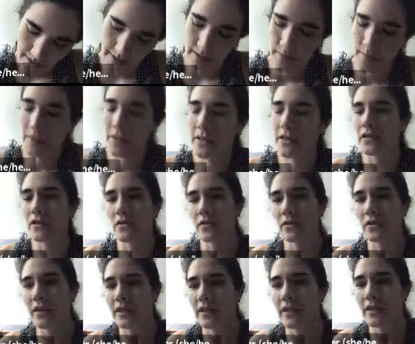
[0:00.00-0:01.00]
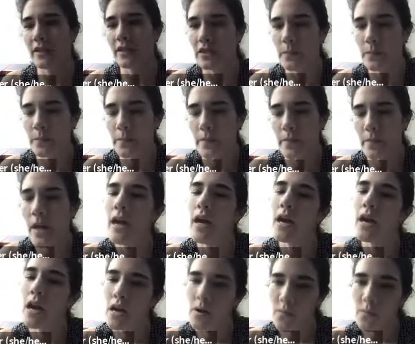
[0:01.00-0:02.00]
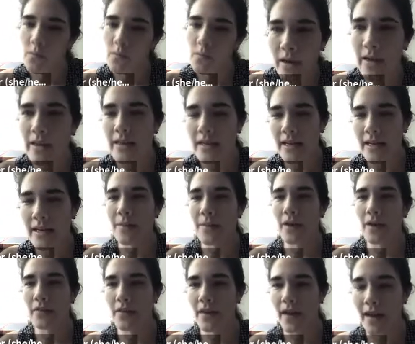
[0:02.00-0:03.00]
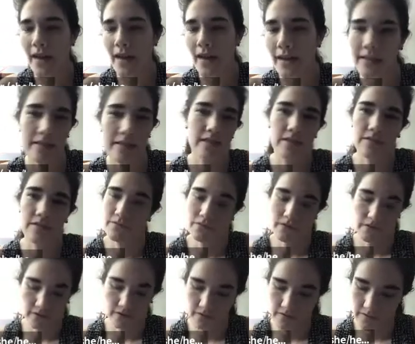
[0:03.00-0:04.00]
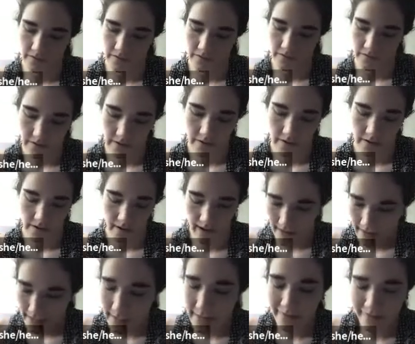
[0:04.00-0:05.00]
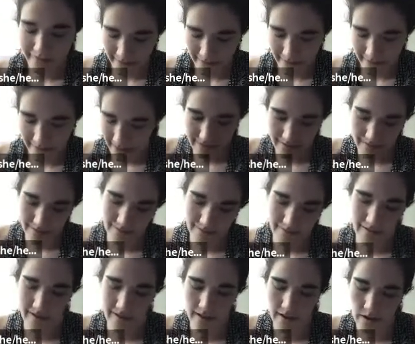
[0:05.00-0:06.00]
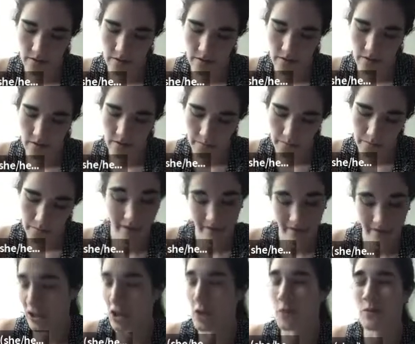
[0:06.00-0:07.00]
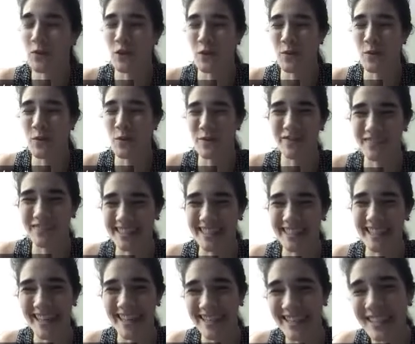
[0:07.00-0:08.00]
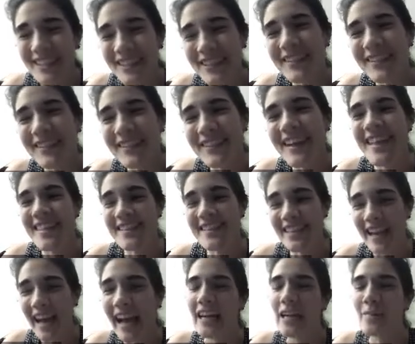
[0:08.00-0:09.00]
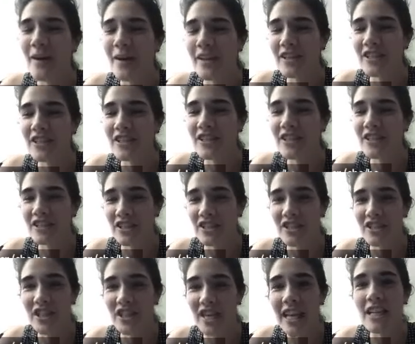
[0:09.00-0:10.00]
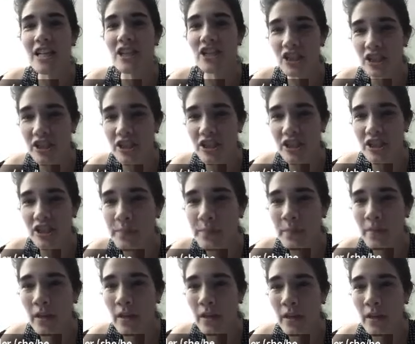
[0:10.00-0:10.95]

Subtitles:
Disk bundle over S2. And one way to think about that is that for any of these, because it's homotopy equivalent to S2, the second homology is just the integers,